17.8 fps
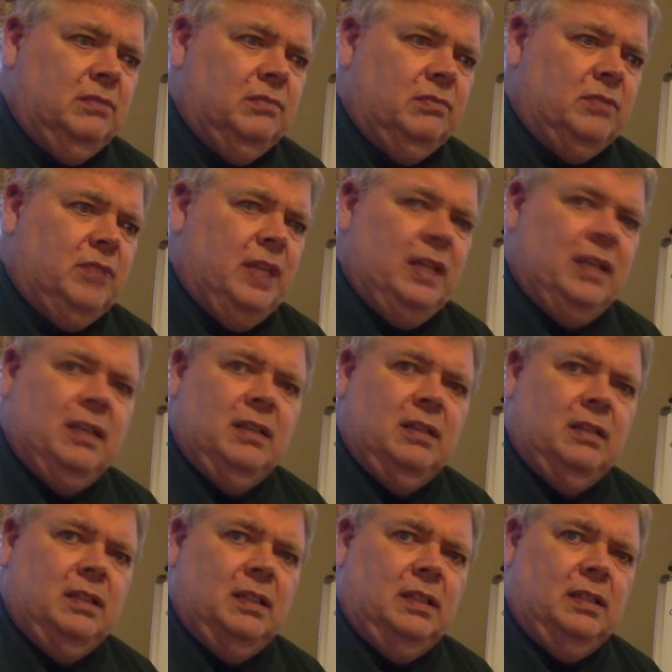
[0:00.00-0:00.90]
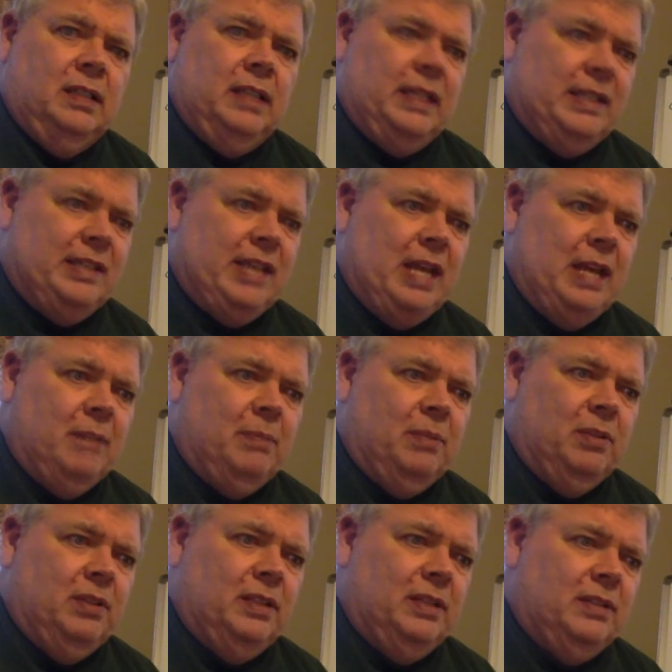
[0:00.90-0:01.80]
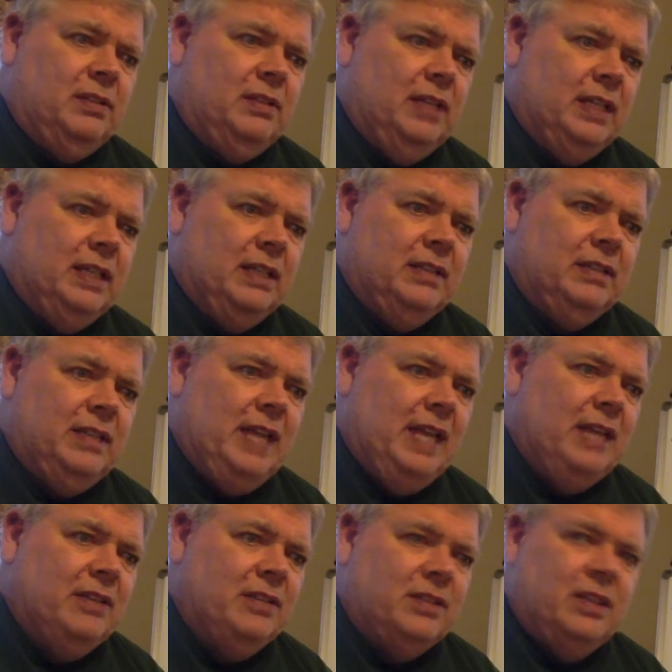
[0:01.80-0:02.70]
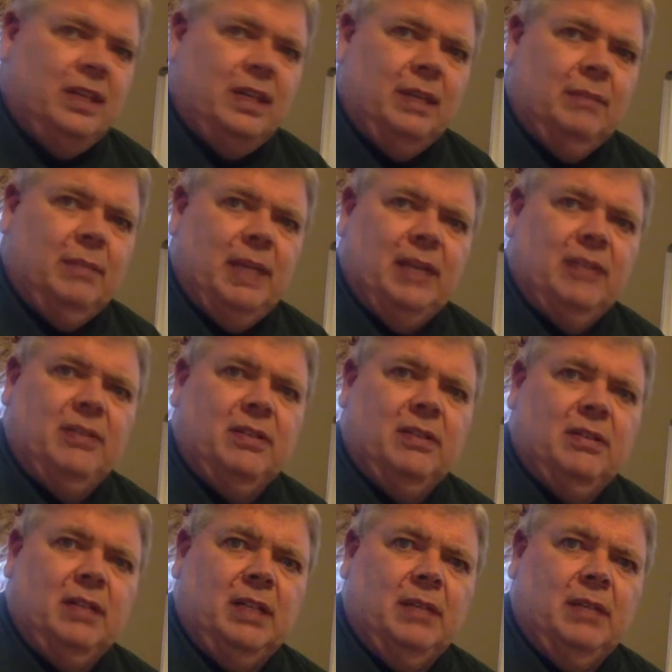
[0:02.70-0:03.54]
take an example. It's like a case study, basically.